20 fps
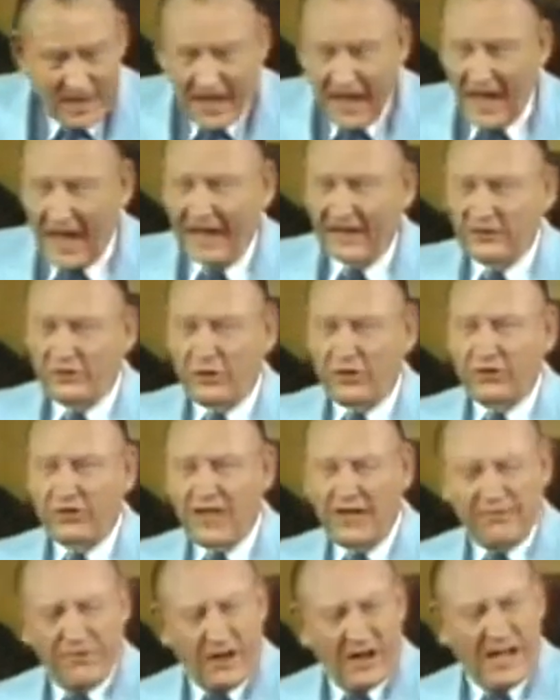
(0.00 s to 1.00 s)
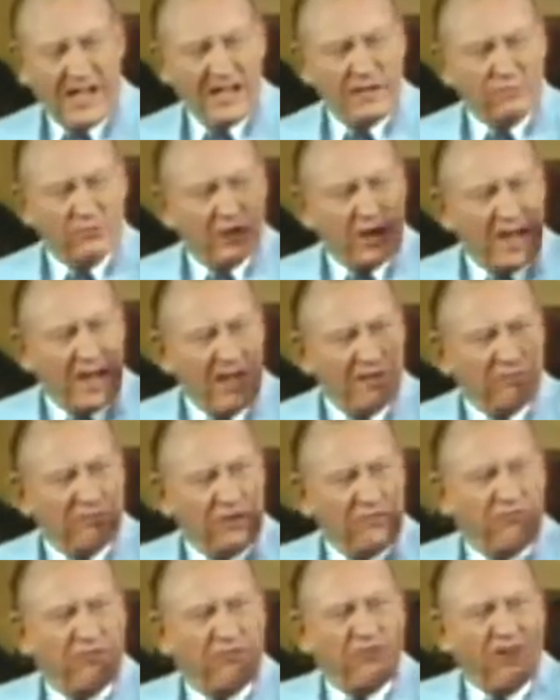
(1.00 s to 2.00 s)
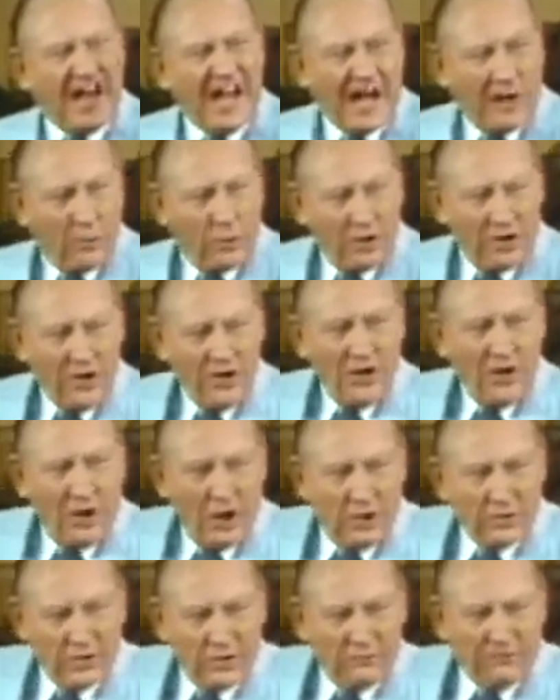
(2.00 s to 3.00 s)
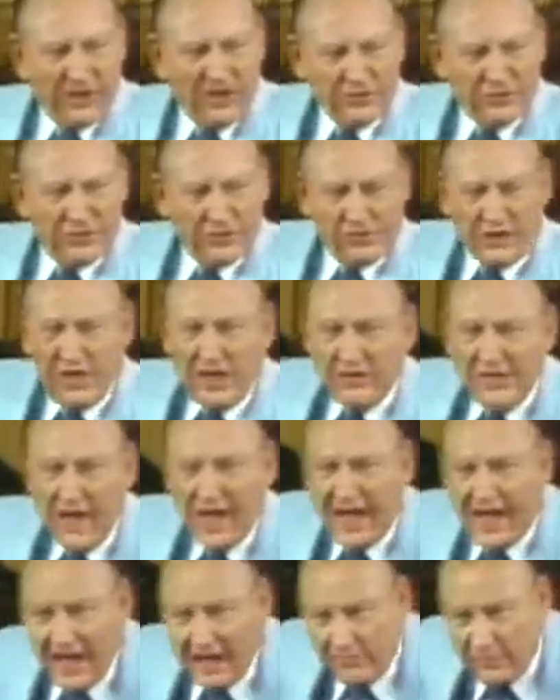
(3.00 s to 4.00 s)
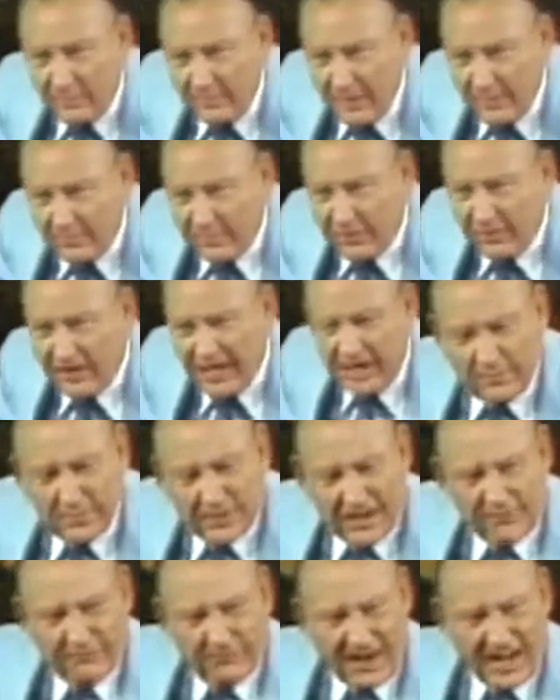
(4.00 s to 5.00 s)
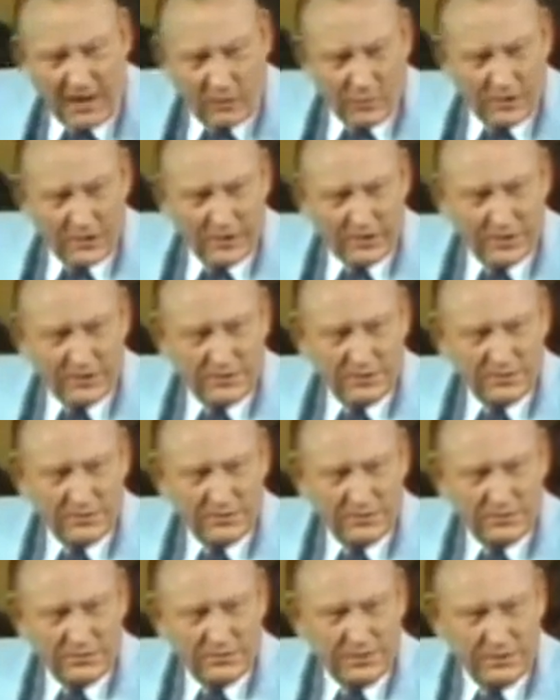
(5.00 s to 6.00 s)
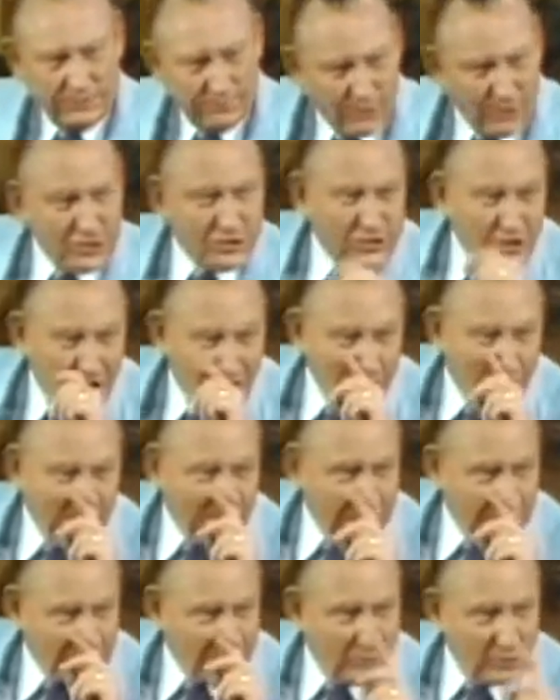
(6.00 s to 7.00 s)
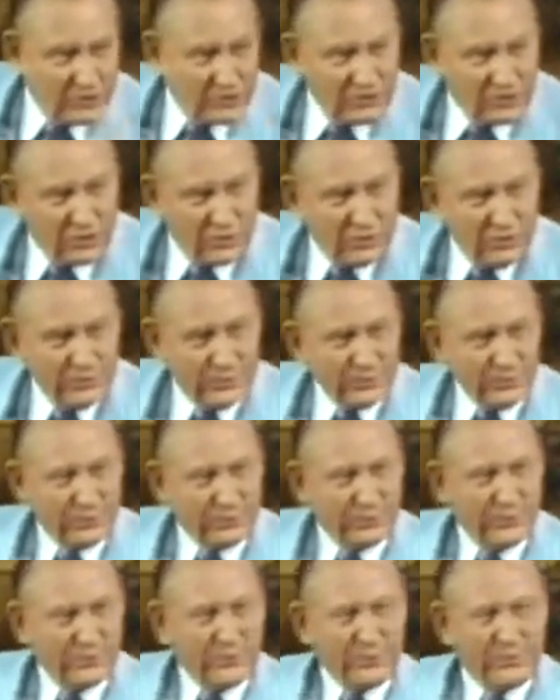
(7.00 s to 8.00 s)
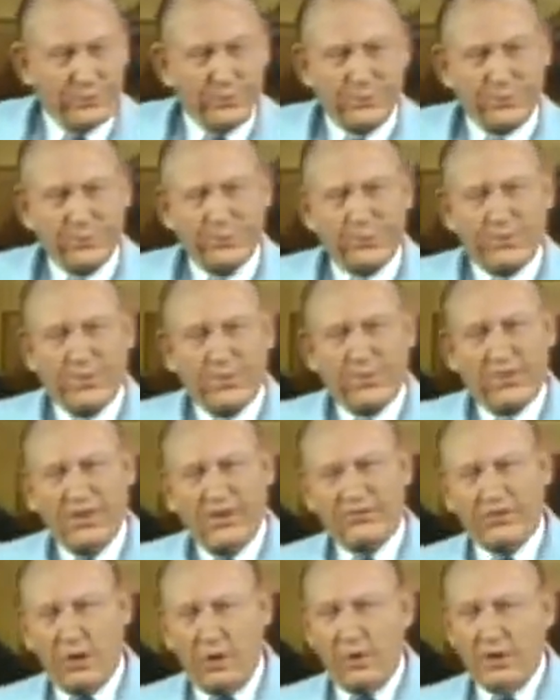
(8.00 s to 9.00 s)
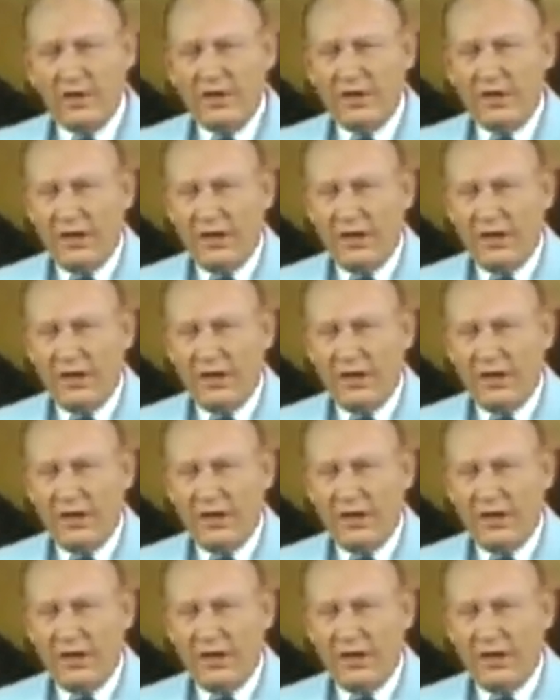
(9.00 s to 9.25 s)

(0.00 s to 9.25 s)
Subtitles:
and could give a name to every flower on the face of the earth and remember the of that flower. Pretty sharp, I'd say, wouldn't you? So